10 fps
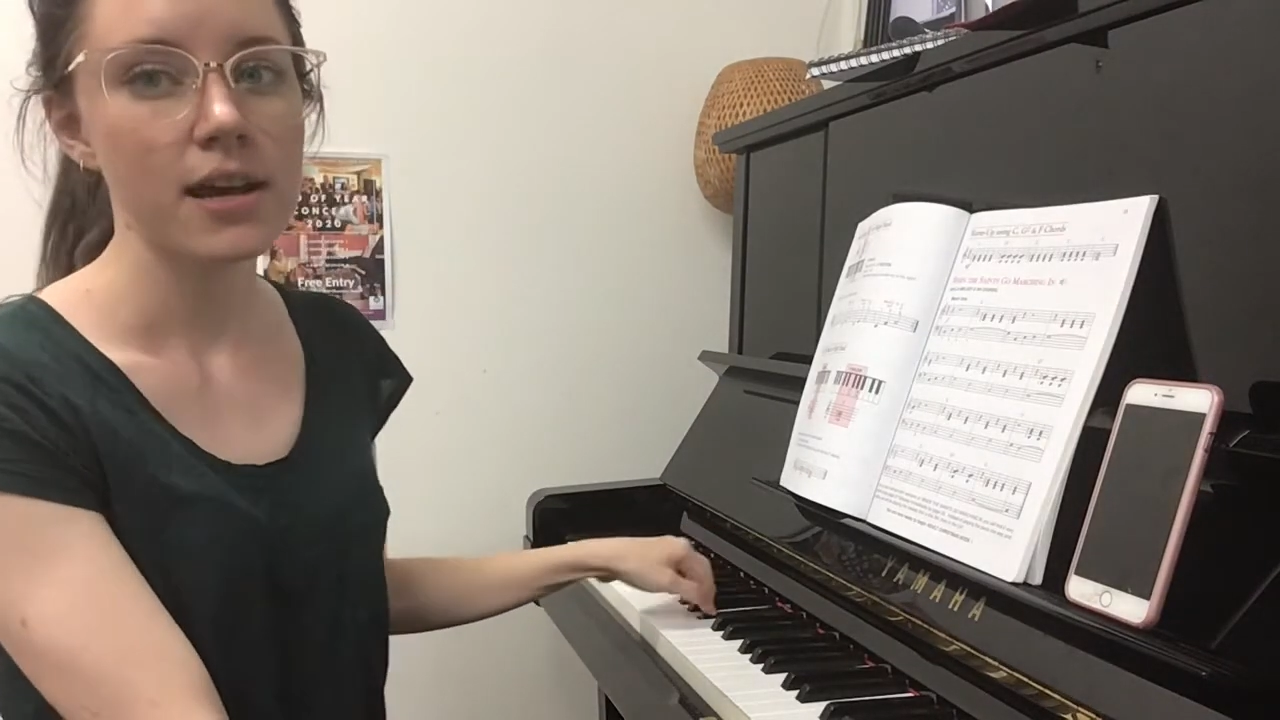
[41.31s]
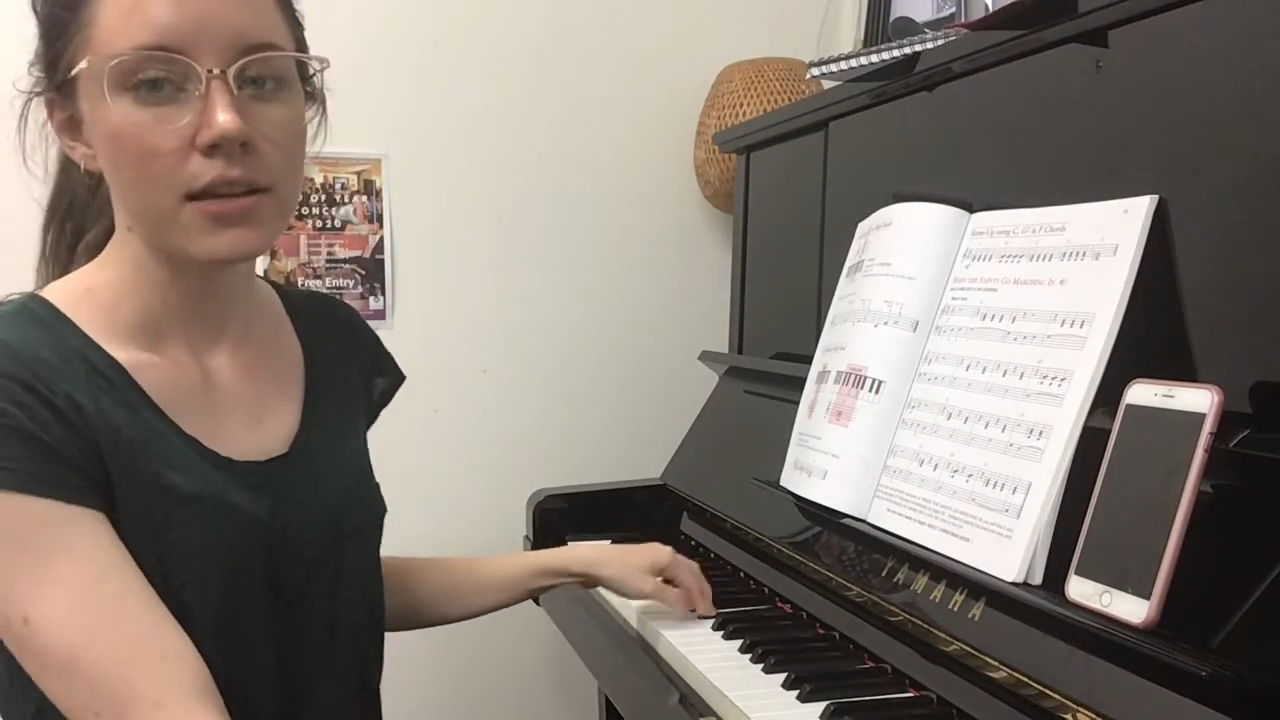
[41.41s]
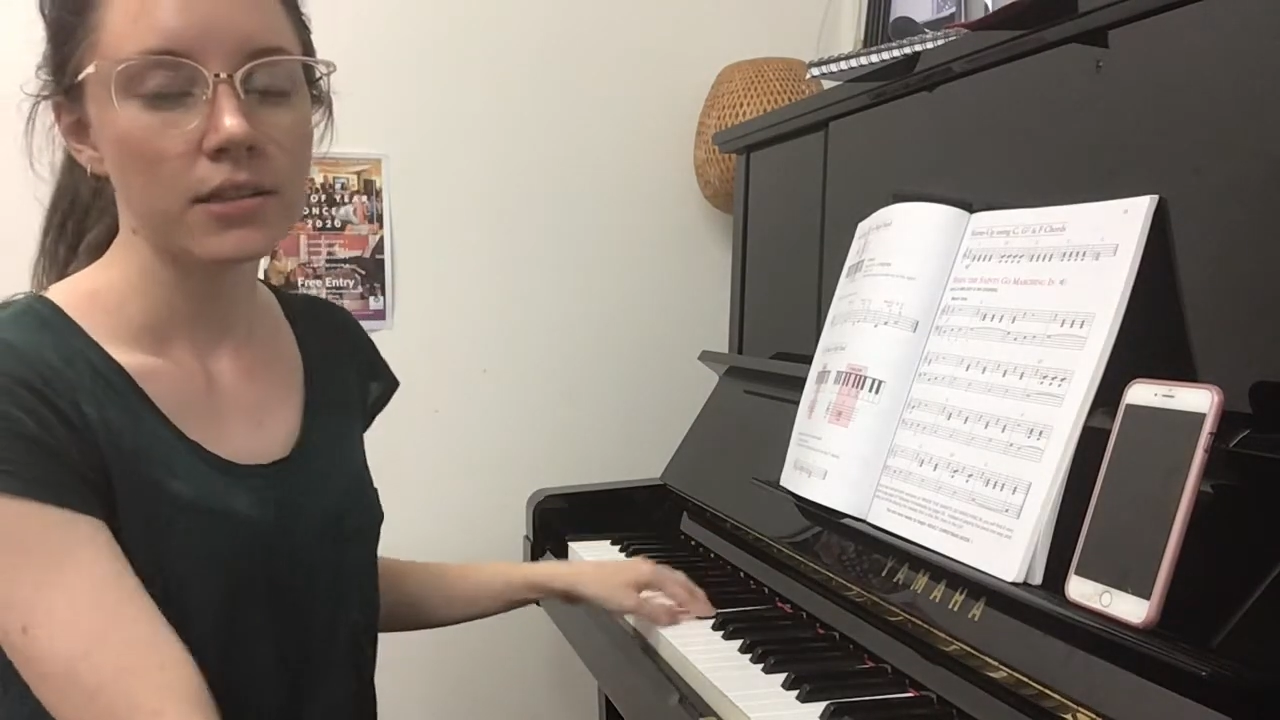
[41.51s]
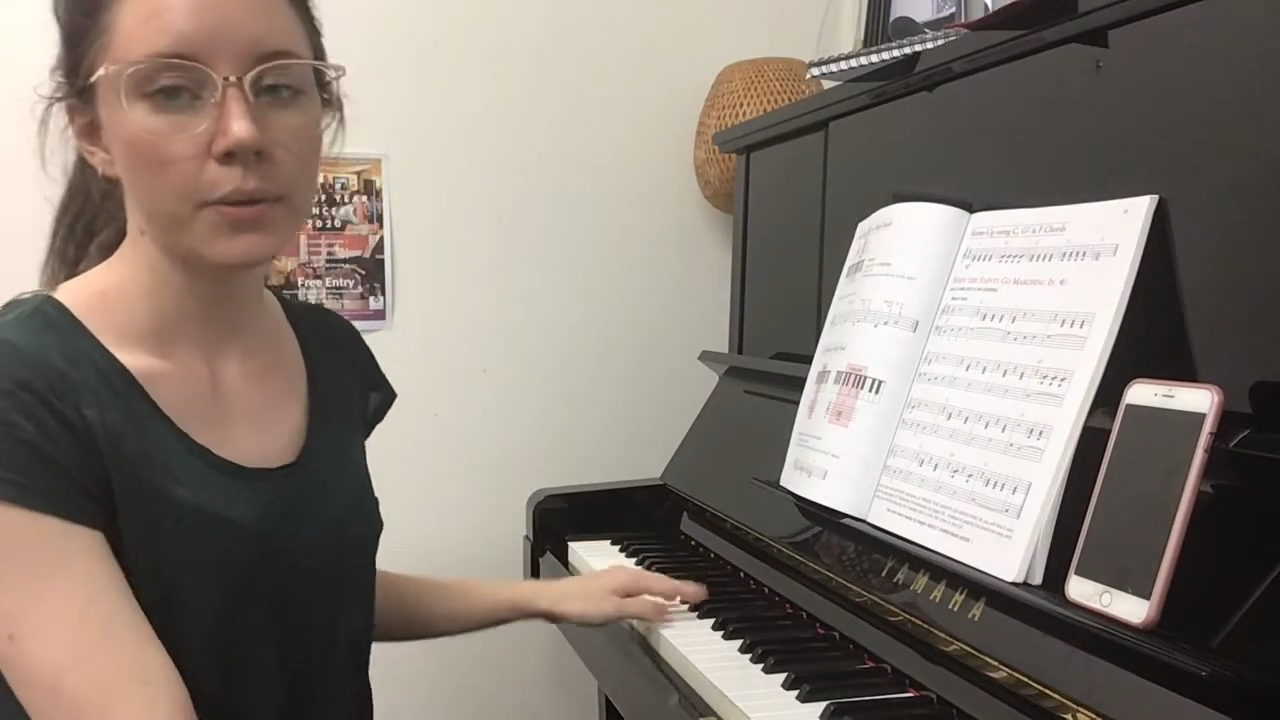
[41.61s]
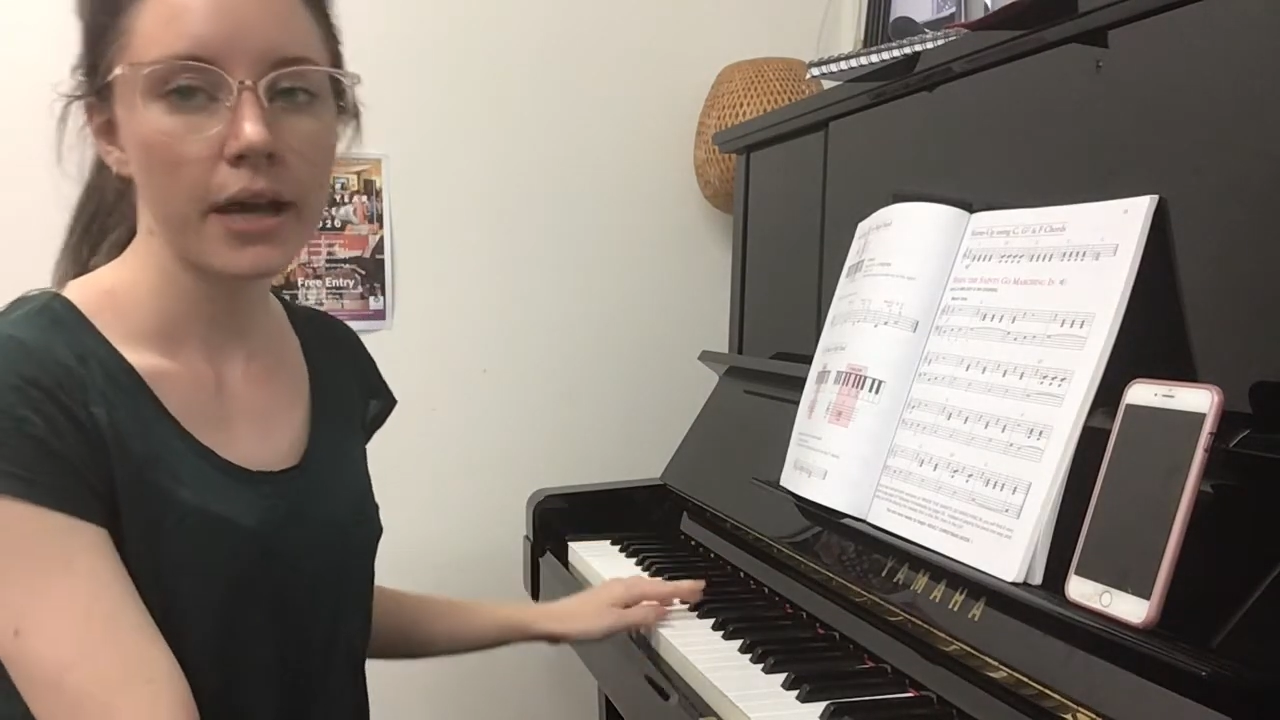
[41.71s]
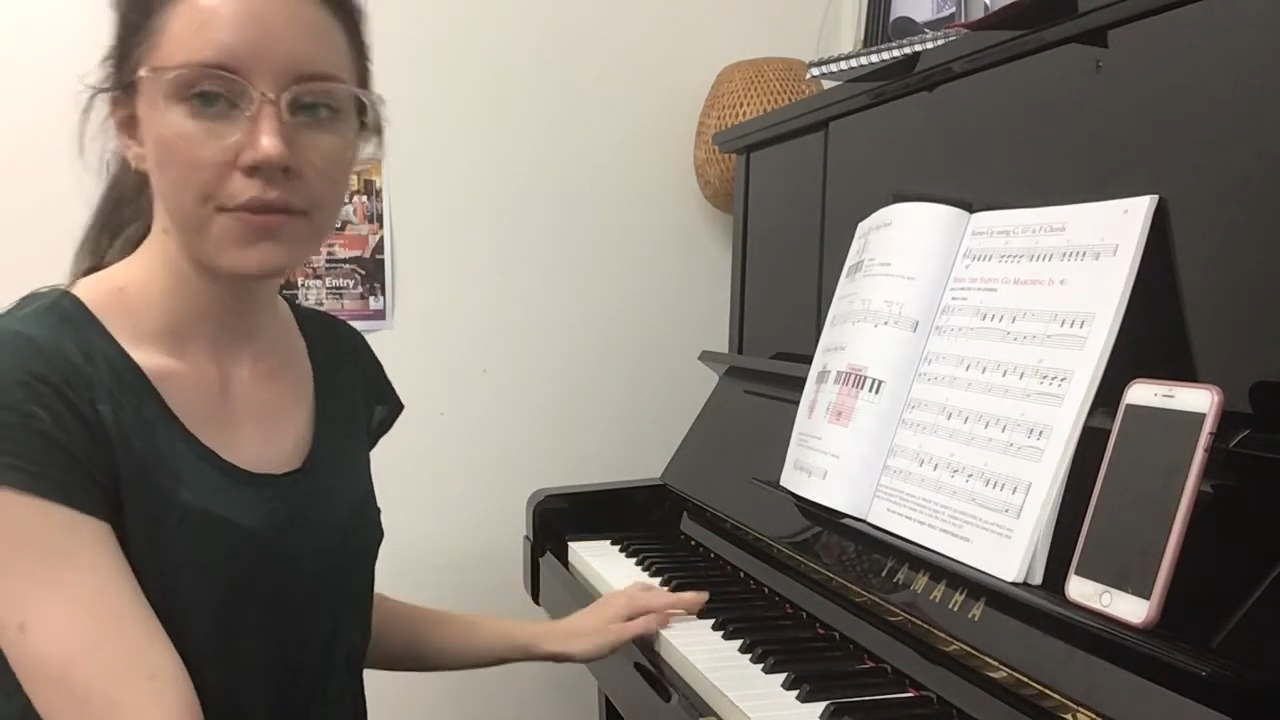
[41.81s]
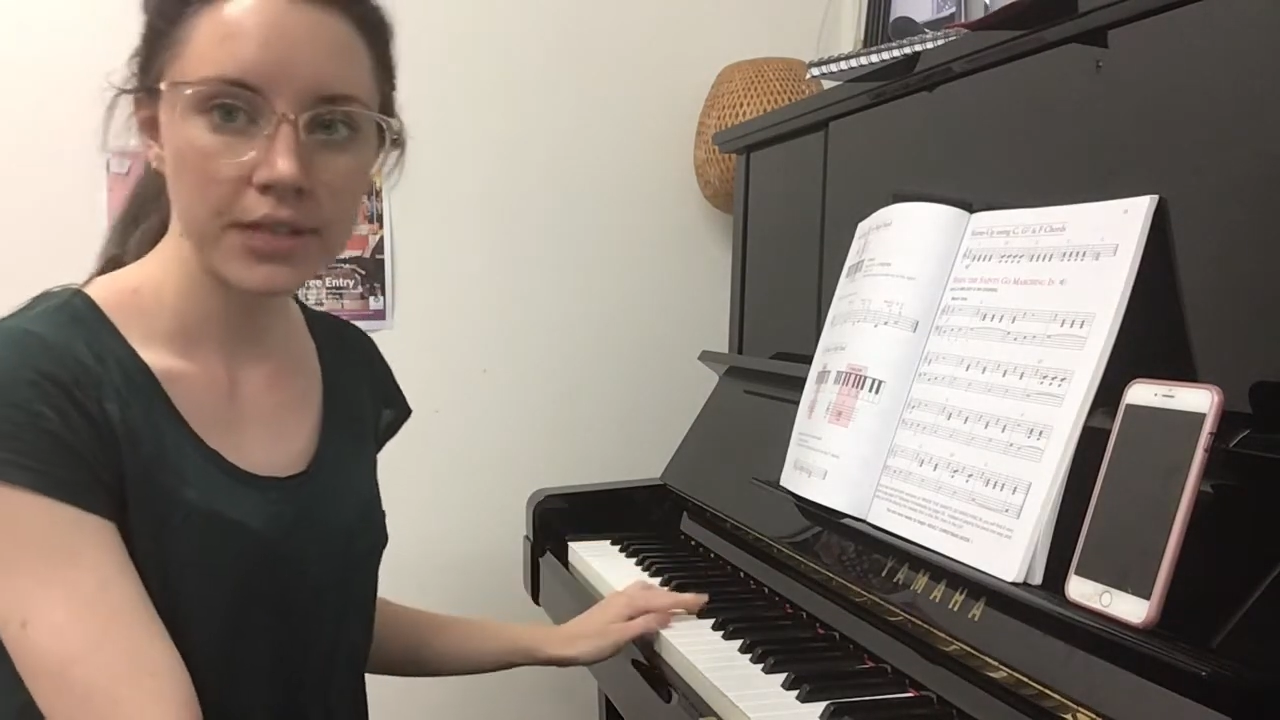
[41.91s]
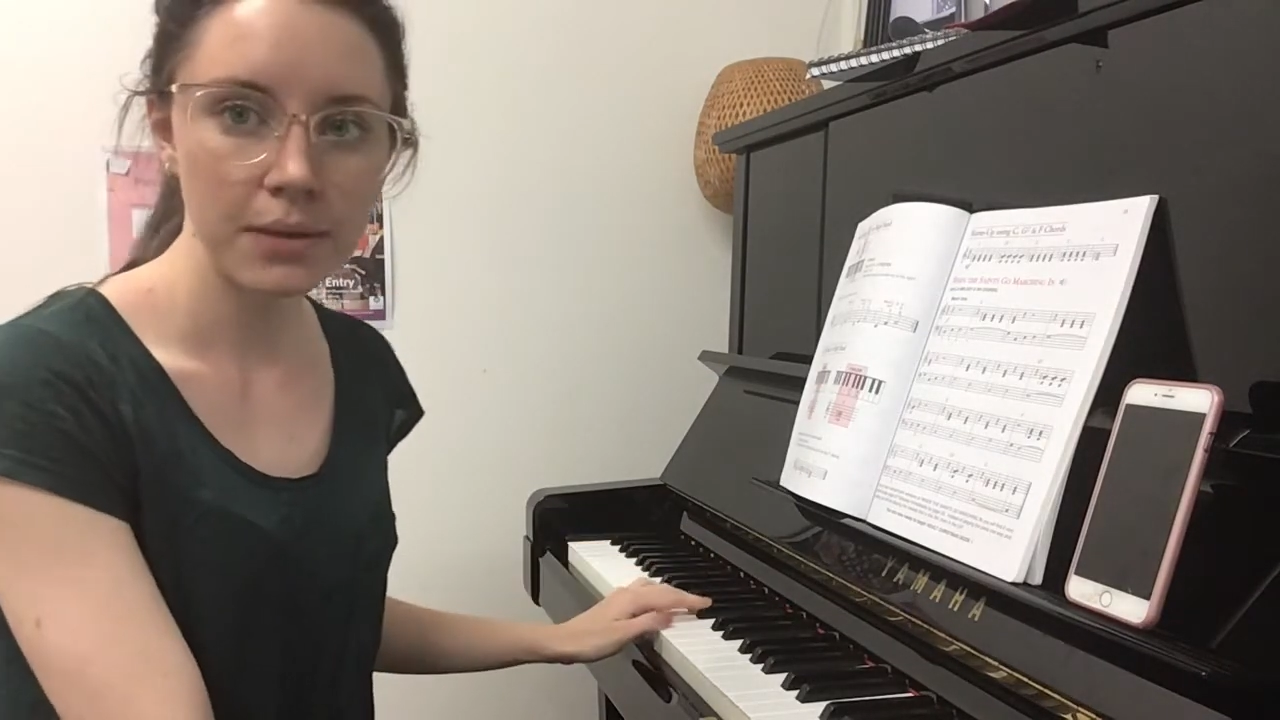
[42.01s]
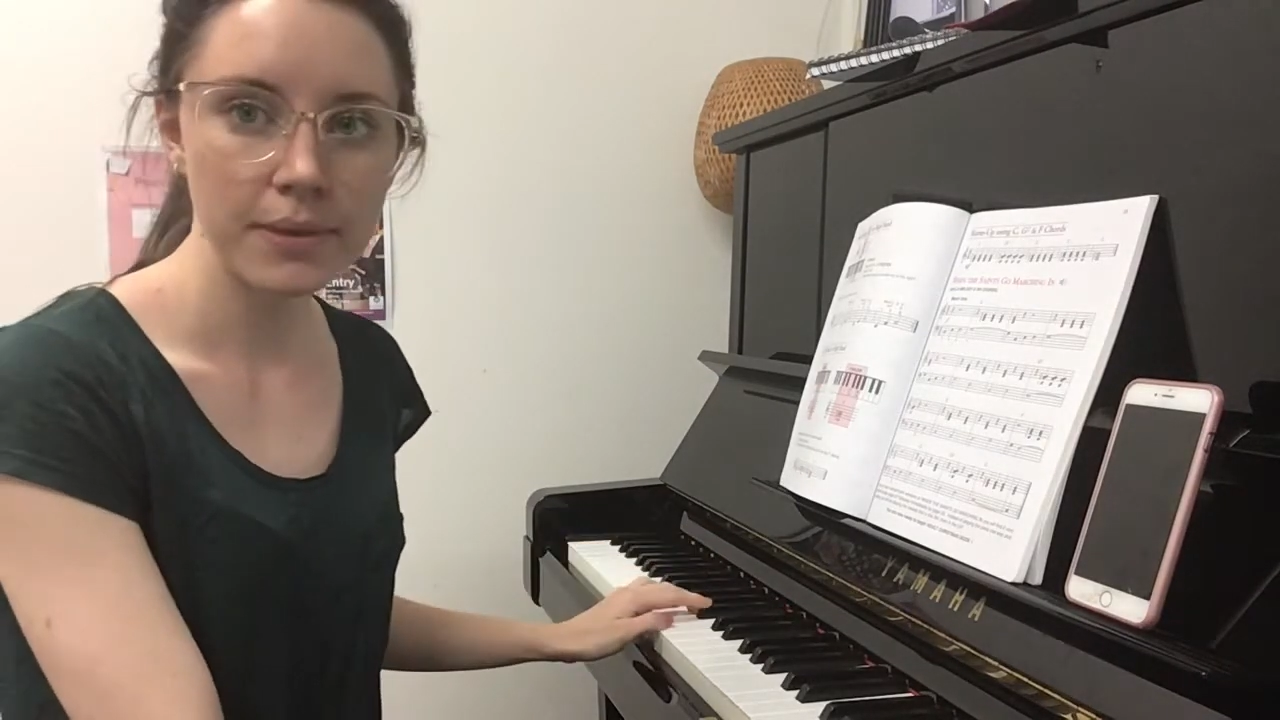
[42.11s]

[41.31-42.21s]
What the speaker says: So we have to keep